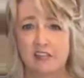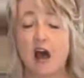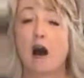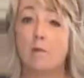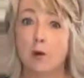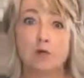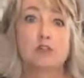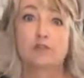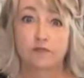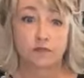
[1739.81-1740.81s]
is
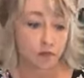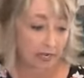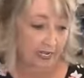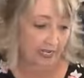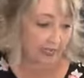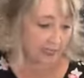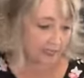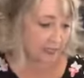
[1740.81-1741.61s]
almost free.